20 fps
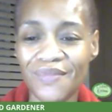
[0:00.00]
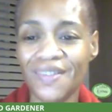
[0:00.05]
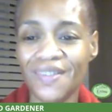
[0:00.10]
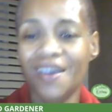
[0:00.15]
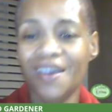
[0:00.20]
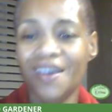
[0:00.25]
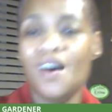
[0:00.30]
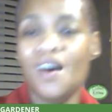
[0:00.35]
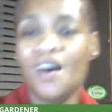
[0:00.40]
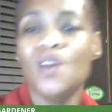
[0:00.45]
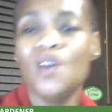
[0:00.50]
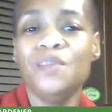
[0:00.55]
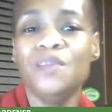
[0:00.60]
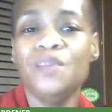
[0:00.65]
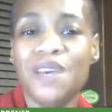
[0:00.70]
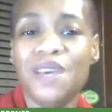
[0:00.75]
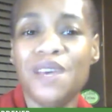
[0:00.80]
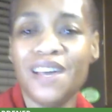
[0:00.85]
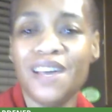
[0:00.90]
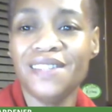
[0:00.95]
Only
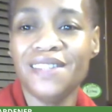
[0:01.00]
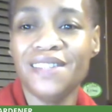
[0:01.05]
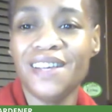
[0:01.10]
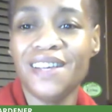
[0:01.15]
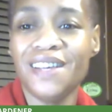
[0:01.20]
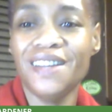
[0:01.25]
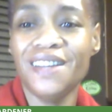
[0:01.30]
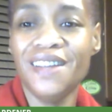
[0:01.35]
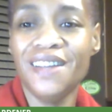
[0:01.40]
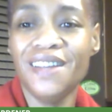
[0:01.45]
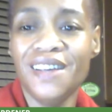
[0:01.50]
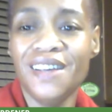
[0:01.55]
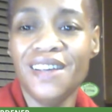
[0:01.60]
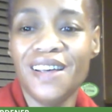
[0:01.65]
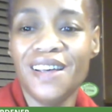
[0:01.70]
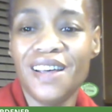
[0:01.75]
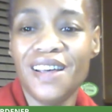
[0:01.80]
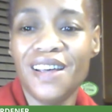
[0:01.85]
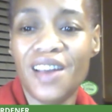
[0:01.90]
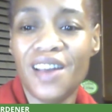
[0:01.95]
because
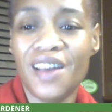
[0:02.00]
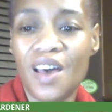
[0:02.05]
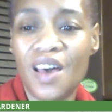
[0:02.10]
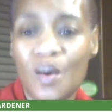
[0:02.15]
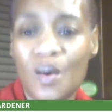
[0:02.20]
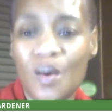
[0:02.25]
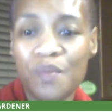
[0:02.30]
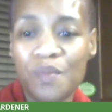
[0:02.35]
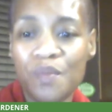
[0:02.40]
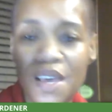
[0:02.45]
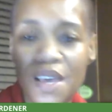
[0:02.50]
it'll help me.